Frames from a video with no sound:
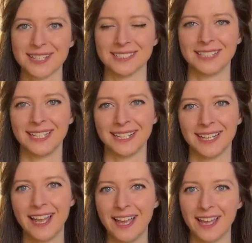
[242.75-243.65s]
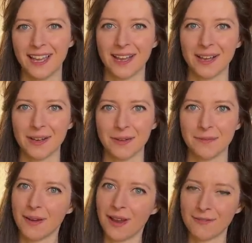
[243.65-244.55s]
in here
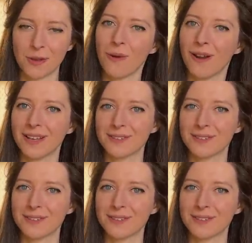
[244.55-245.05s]
I've acquired